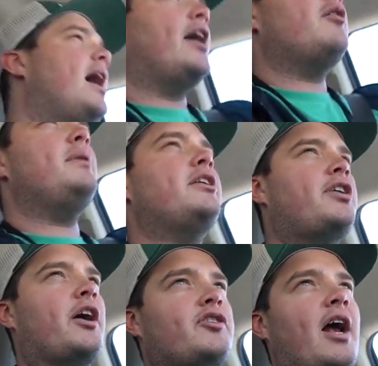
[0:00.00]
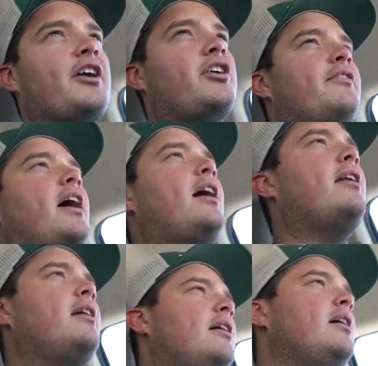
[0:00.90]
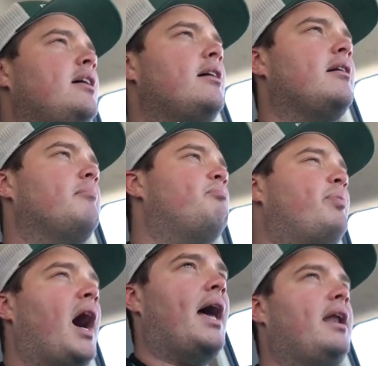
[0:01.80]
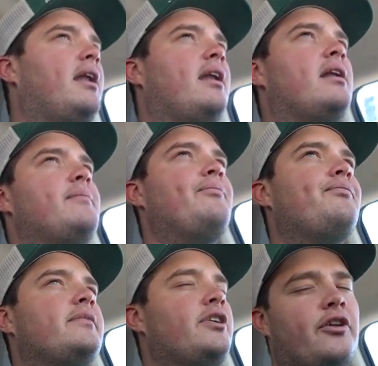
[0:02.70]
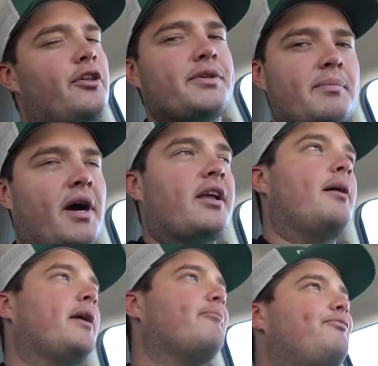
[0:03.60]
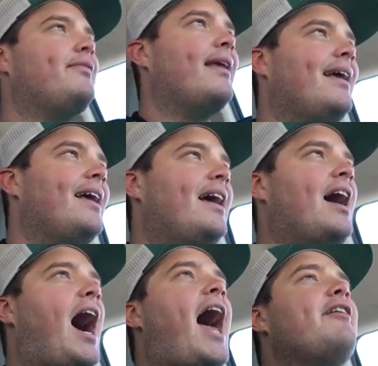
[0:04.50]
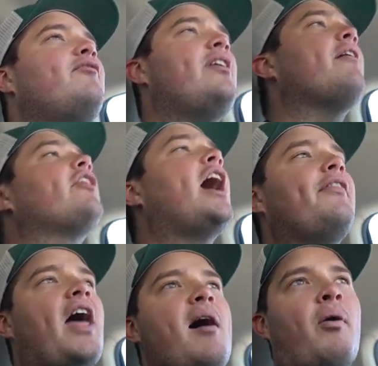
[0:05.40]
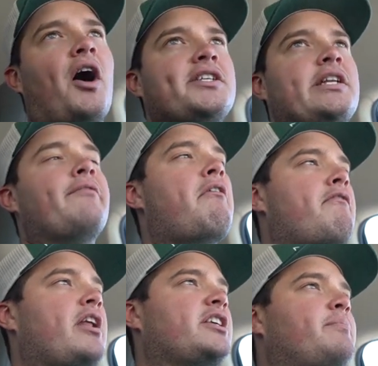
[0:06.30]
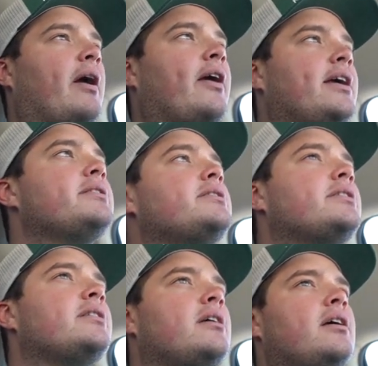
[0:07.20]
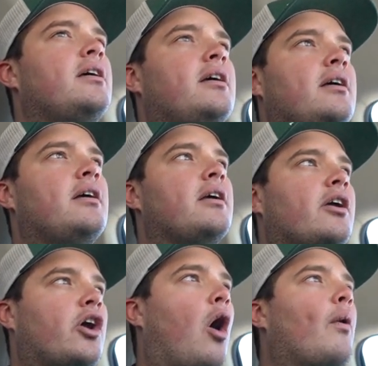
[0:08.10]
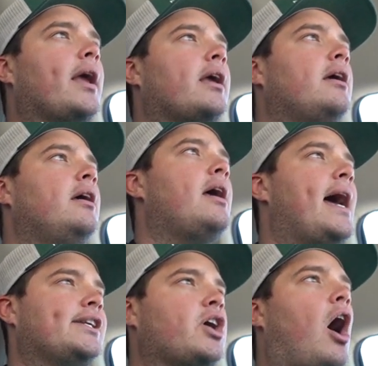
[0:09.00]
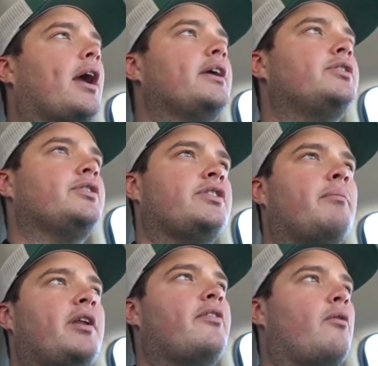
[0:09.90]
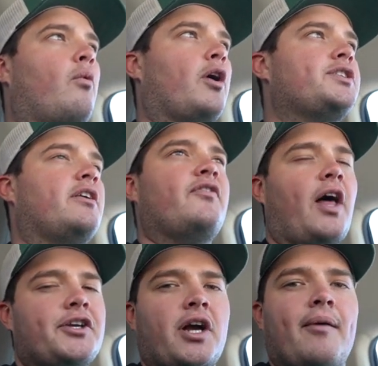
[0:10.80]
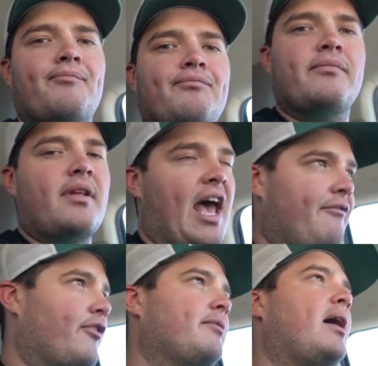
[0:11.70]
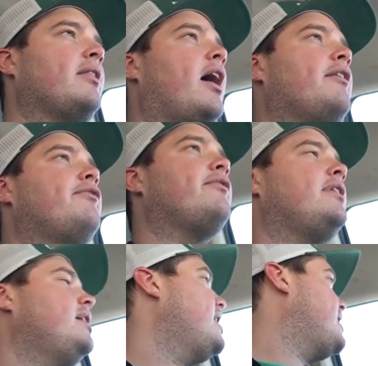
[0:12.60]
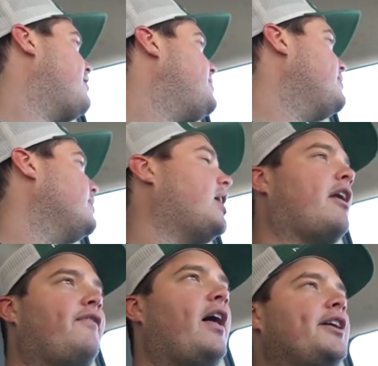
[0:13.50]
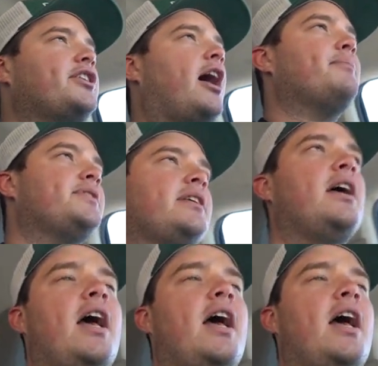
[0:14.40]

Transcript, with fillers: i don't mean to talk trash on that but you knew there was a butt coming i've never had that positive of an experience going and talking to somebody that works in a fly shop ever in my life and i've been to a lot of fly shops